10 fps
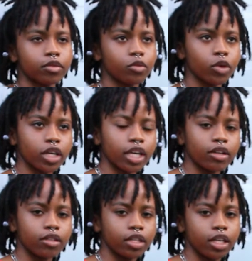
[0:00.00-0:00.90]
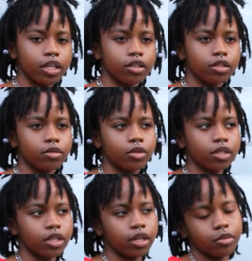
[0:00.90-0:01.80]
working out the kinks and
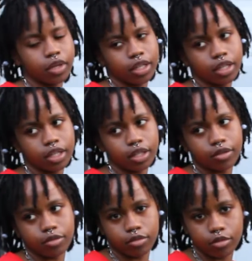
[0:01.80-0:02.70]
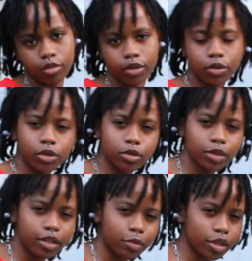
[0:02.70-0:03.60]
whatnot, but I think well, of course,
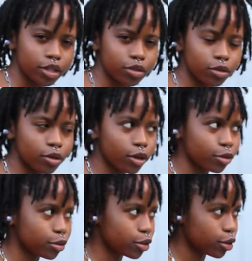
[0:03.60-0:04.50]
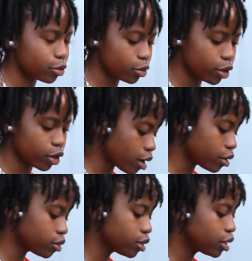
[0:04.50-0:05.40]
we have potential to grow, so, you know.
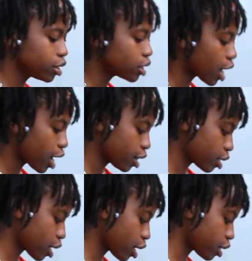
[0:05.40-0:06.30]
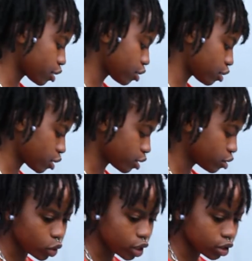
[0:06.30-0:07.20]
How did Kyla Kai start?
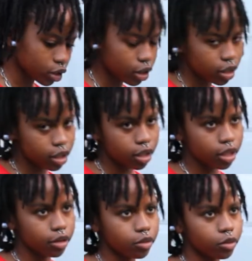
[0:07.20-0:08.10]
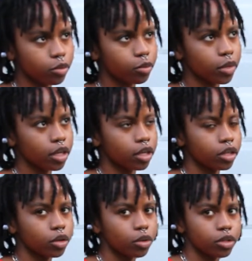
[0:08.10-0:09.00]
We started in a
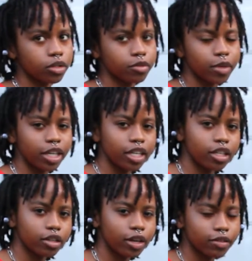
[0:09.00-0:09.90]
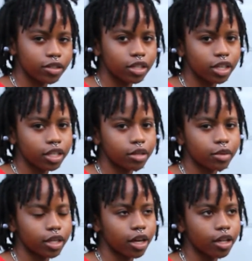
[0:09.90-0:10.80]
course of mine, a graphic design at
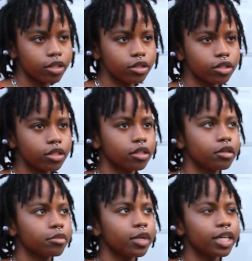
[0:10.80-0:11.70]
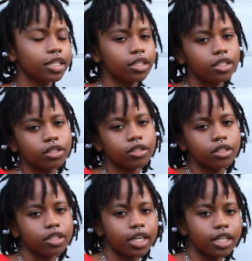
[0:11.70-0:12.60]
my college. My teacher
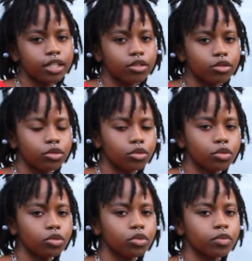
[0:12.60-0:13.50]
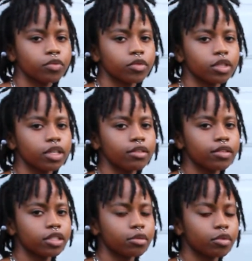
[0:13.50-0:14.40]
decided to give
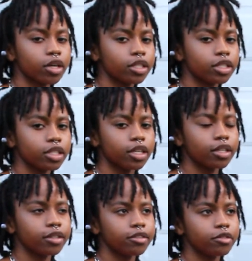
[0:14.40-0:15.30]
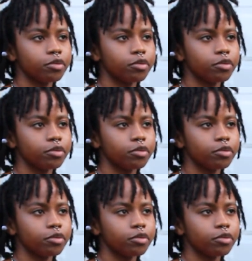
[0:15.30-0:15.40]
us a project of